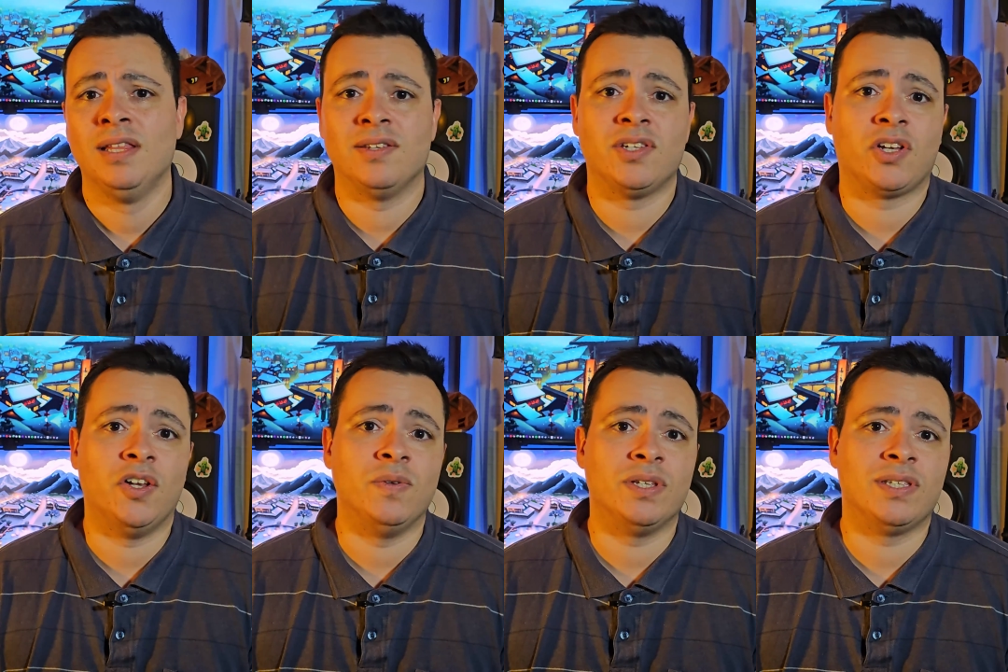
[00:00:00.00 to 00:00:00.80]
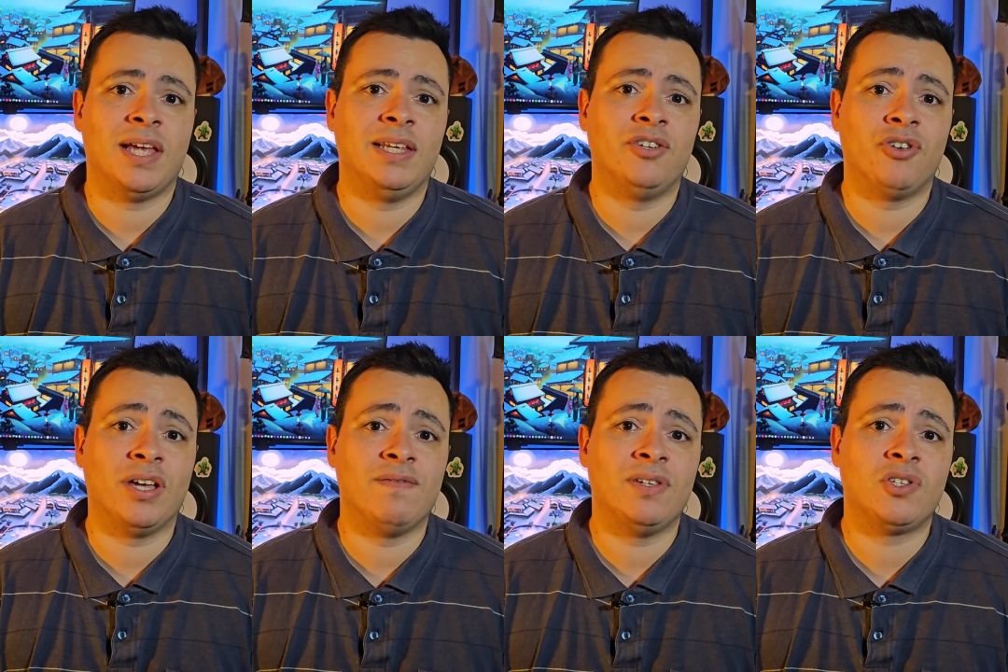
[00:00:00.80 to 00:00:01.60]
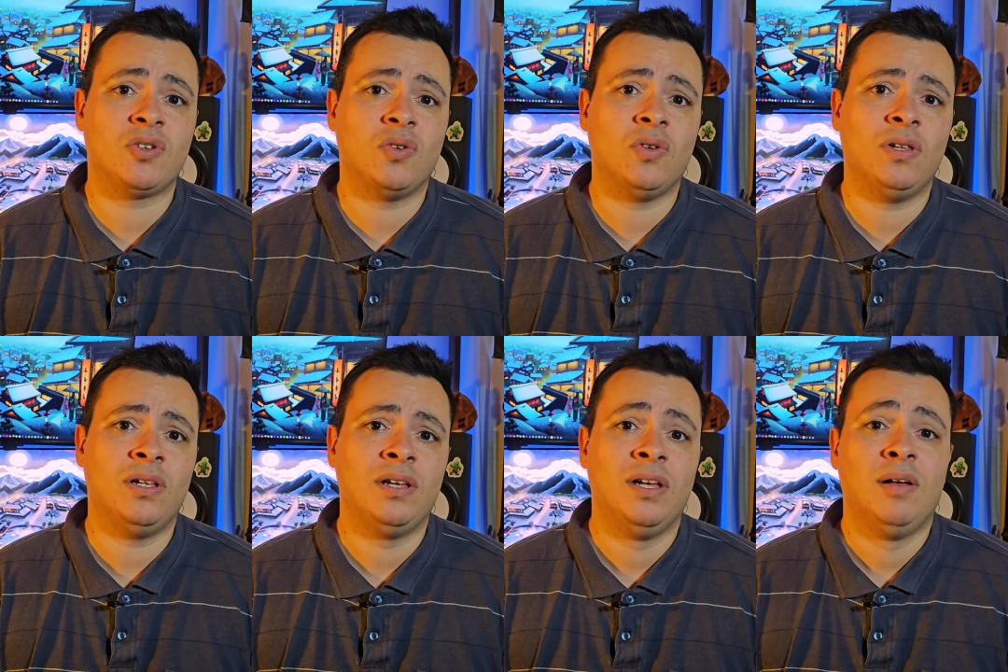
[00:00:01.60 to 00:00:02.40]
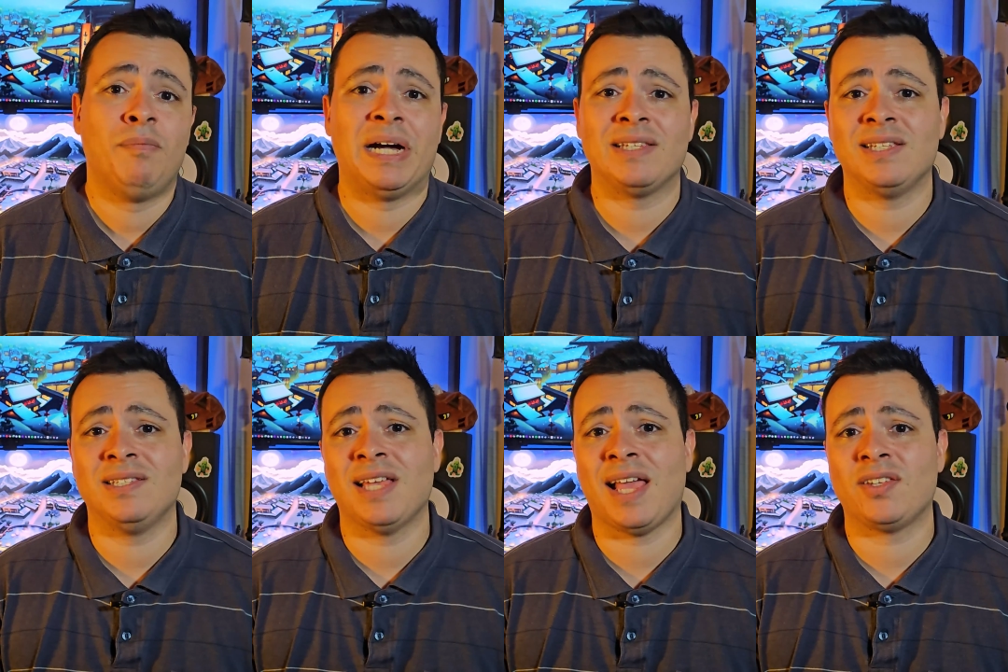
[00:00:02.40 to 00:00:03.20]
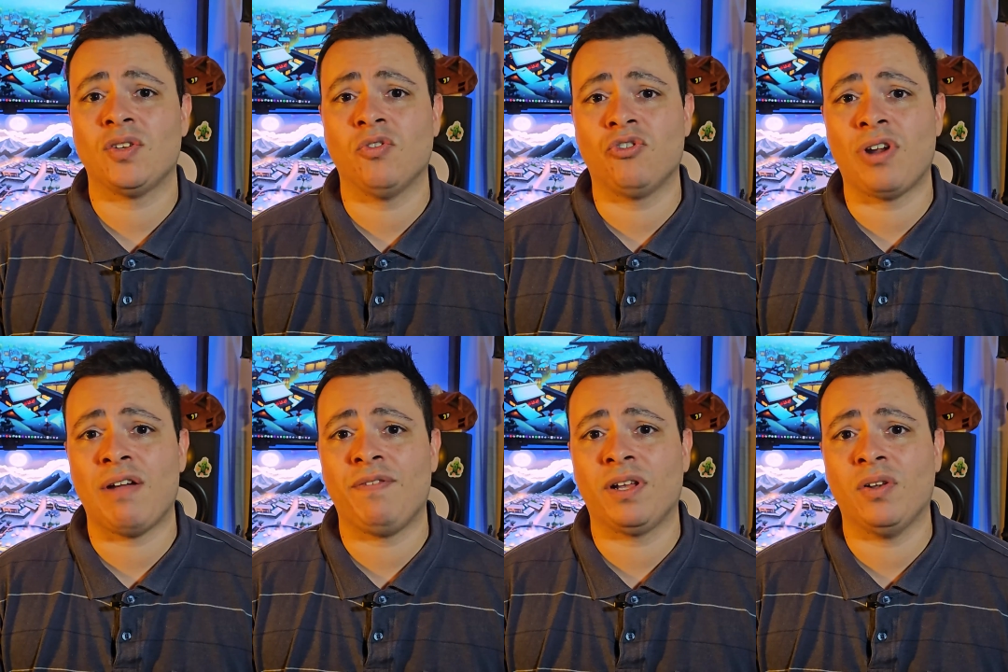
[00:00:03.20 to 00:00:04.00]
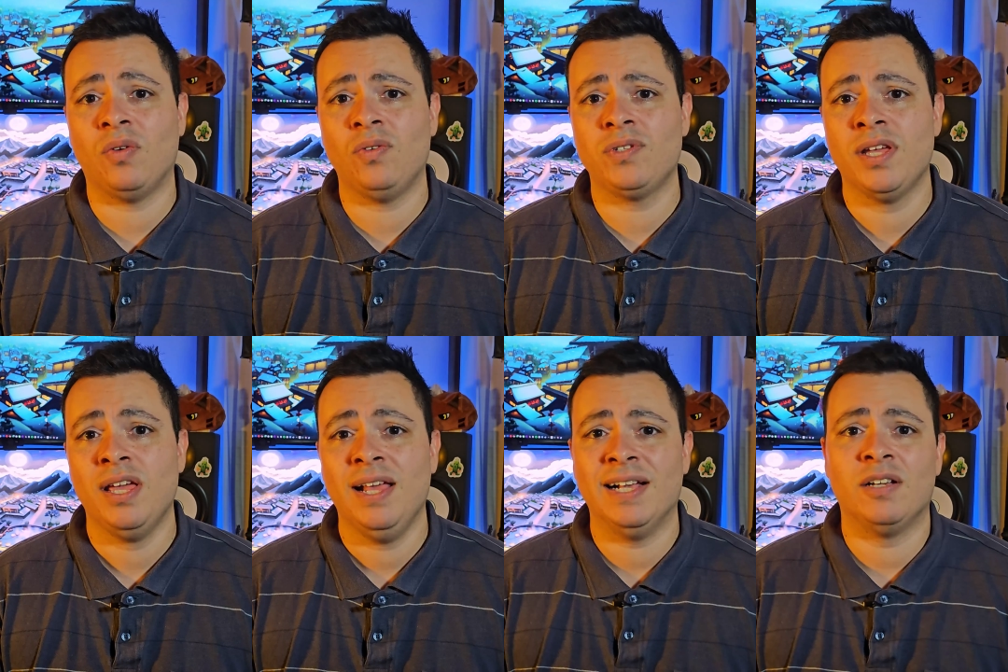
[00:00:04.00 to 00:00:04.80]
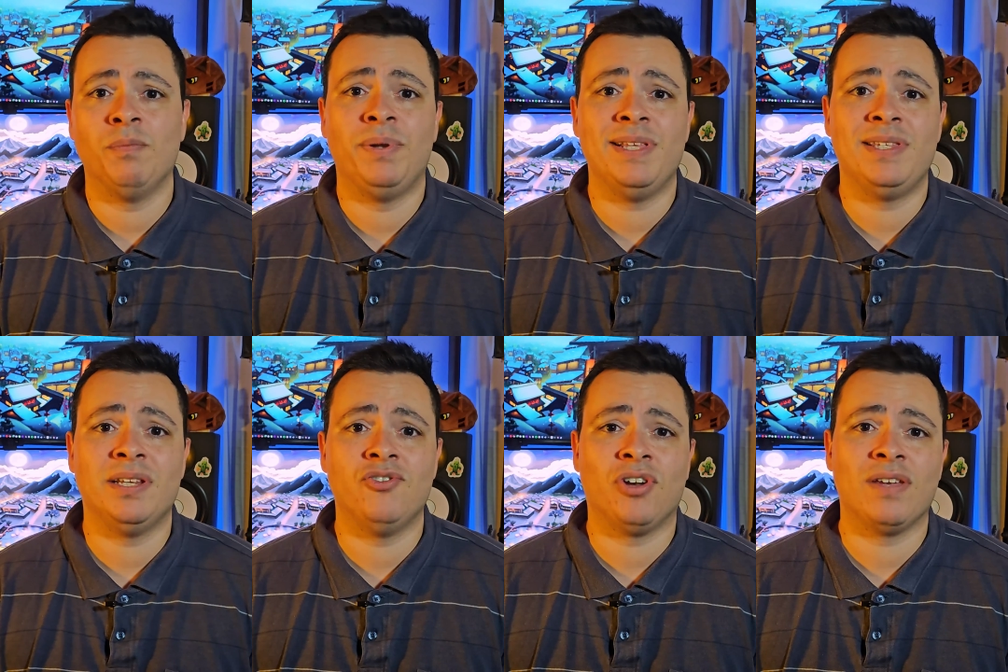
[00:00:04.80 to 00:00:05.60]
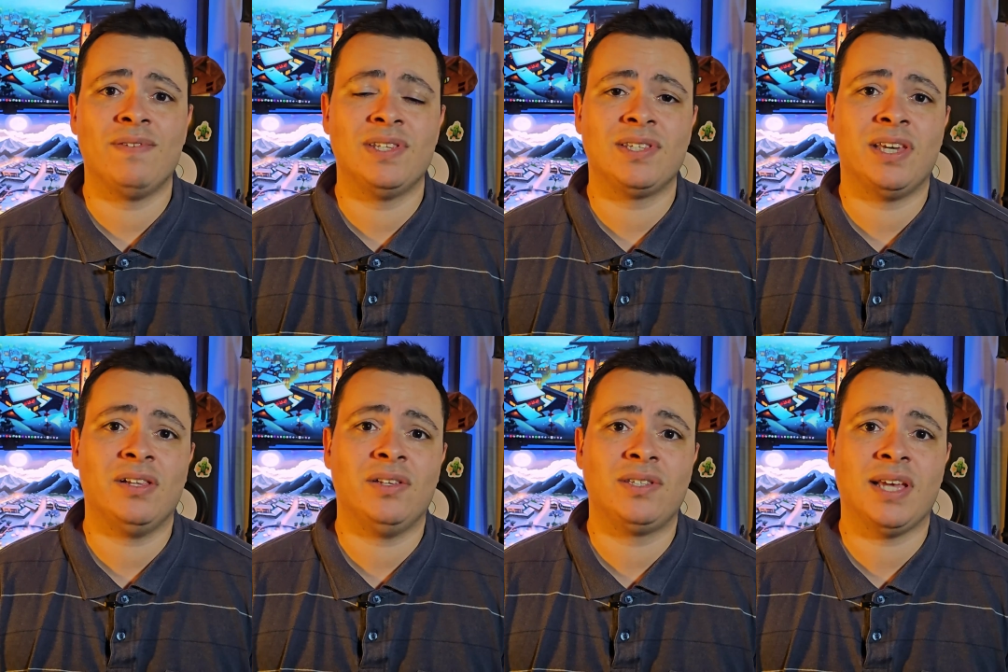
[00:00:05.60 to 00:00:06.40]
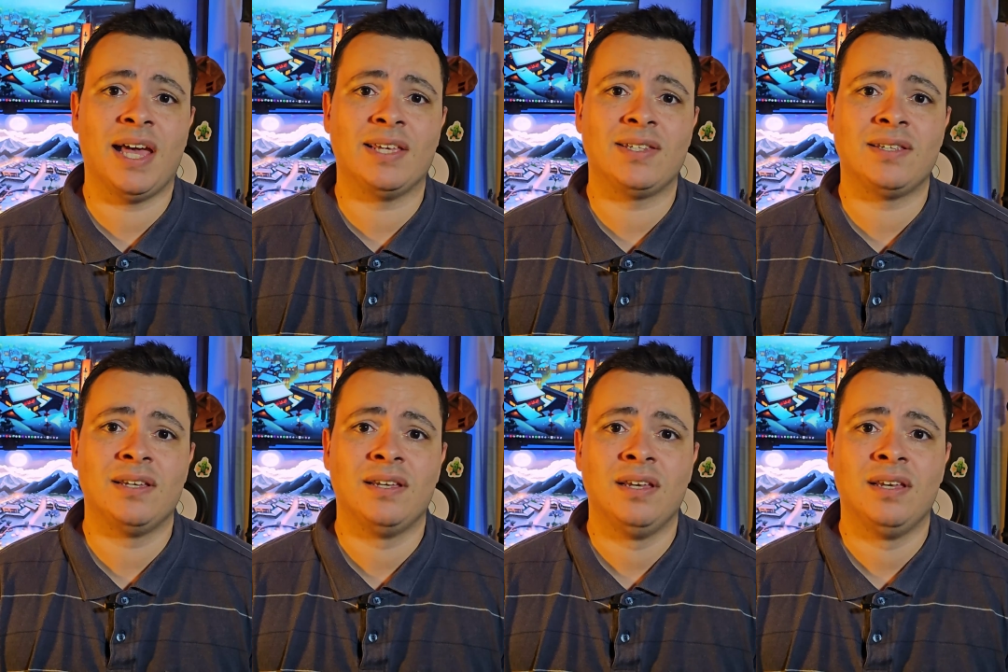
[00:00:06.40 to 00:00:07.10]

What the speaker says: This includes attending driving school, passing tests on traffic laws, and completing a driving skills test.